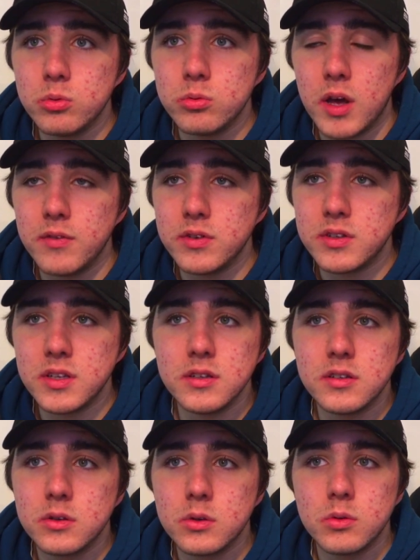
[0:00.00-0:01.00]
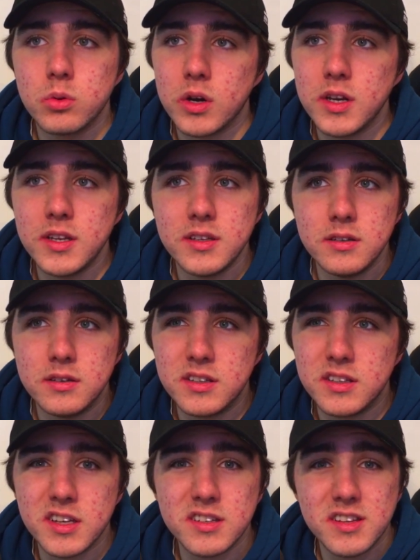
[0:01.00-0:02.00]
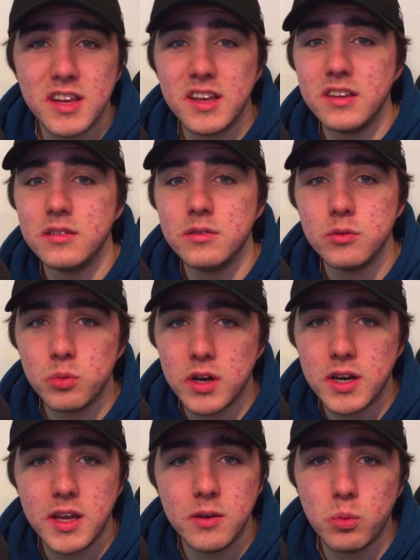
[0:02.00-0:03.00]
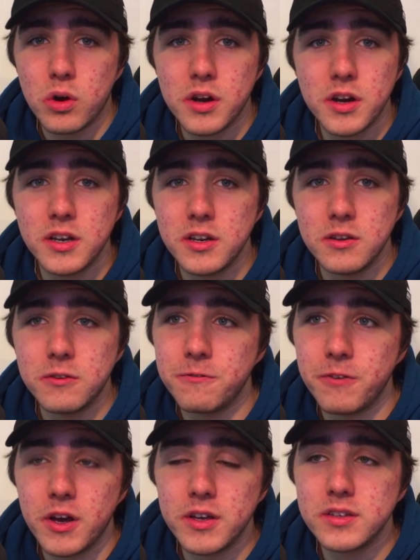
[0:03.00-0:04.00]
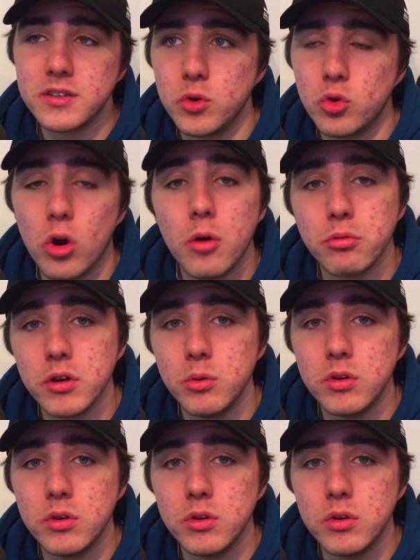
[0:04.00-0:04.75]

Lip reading: ever since 2016 when he won in his first Grand Prix with